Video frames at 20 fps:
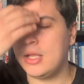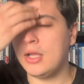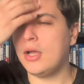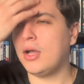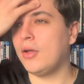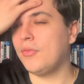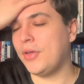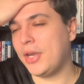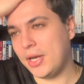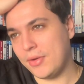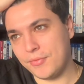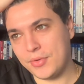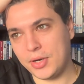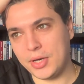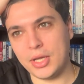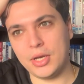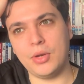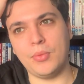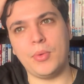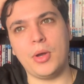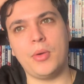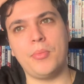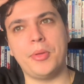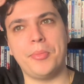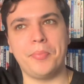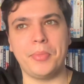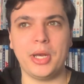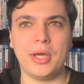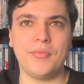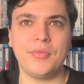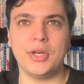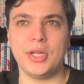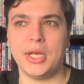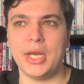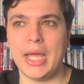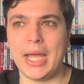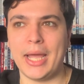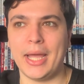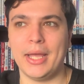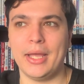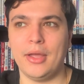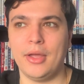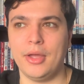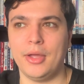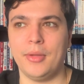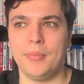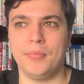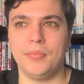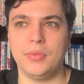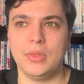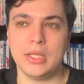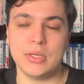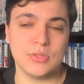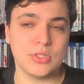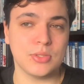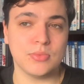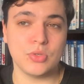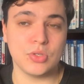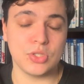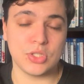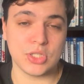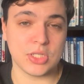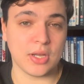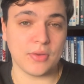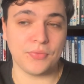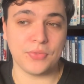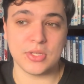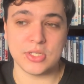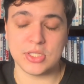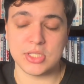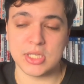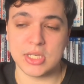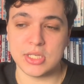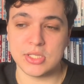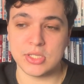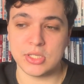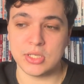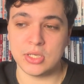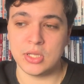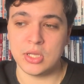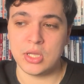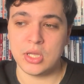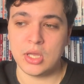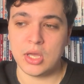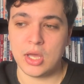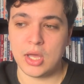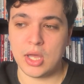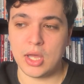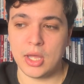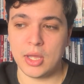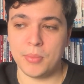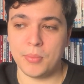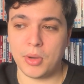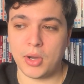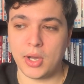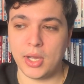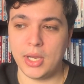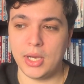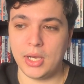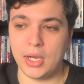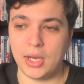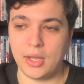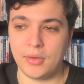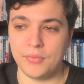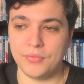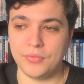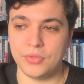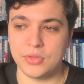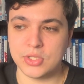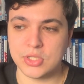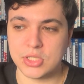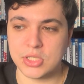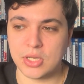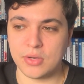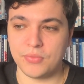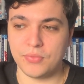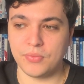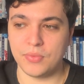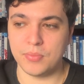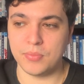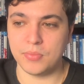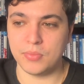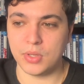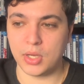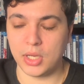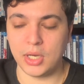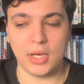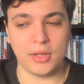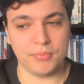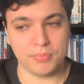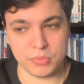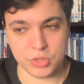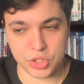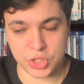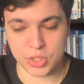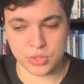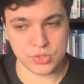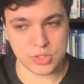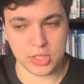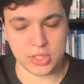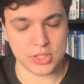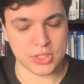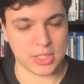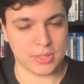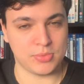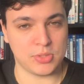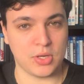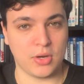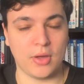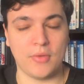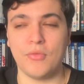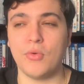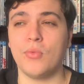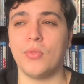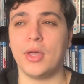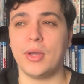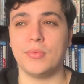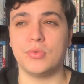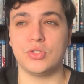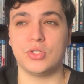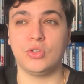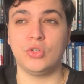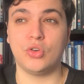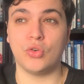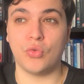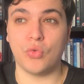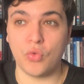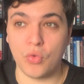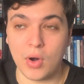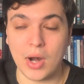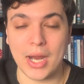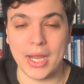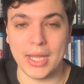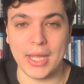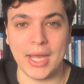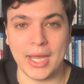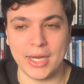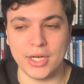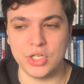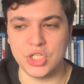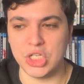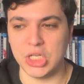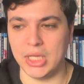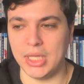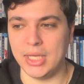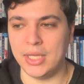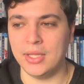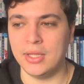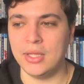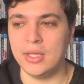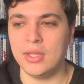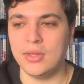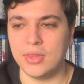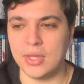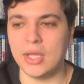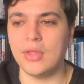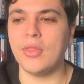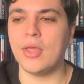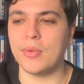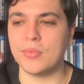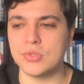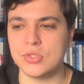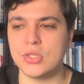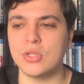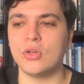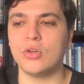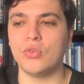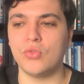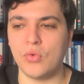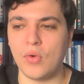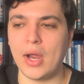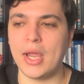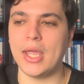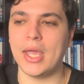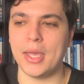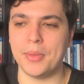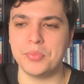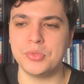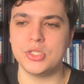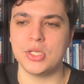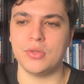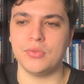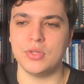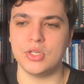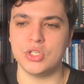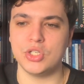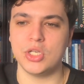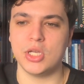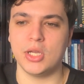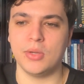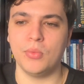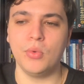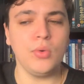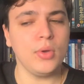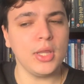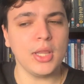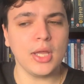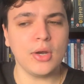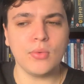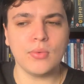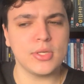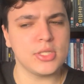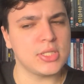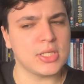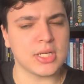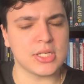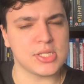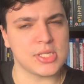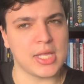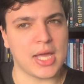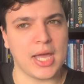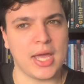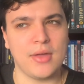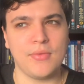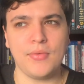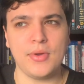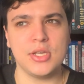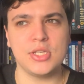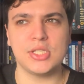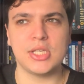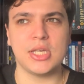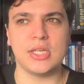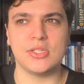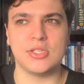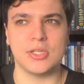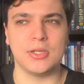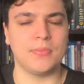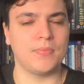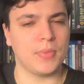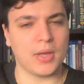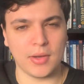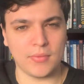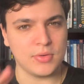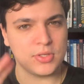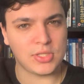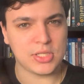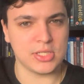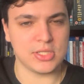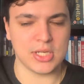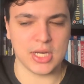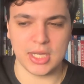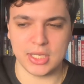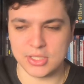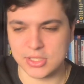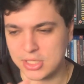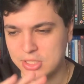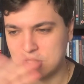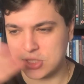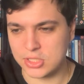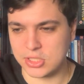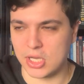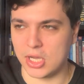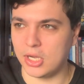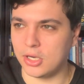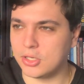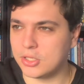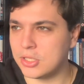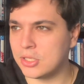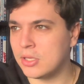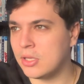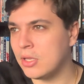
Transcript: I found that very underwhelming. But other than that, there was some good stuff this season. I love the stuff with... I love Michonne's last episode. I thought that was great, actually. That was the great episode this year. Walking Dead always does that. Every season, other than season 8, because that sucked.